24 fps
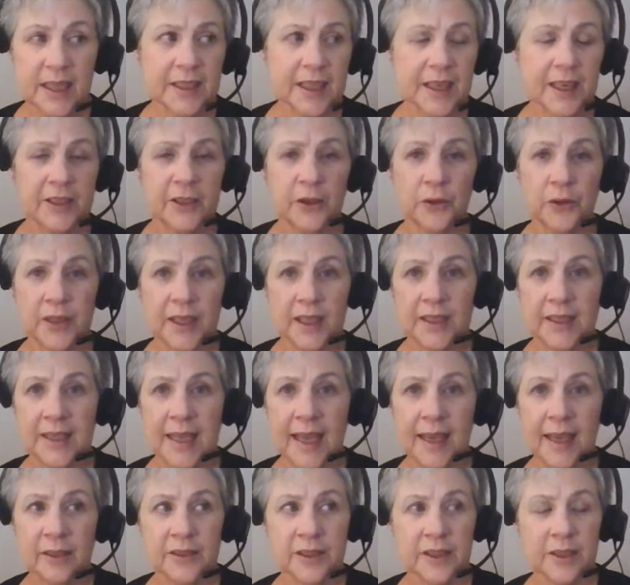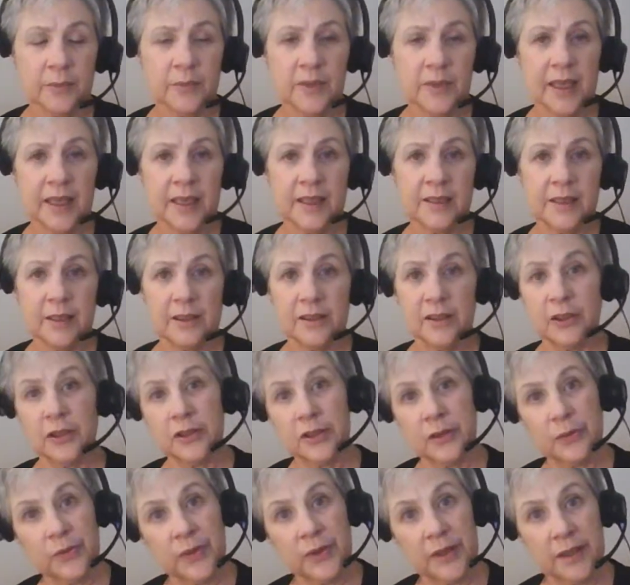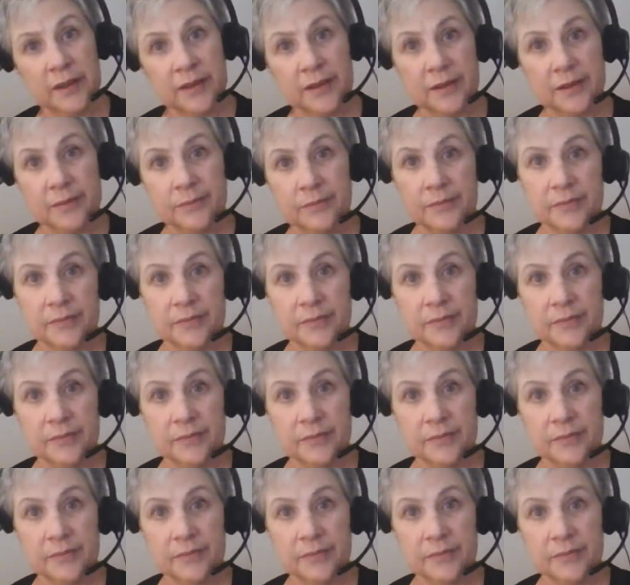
that I don't get down some days, it's usually when I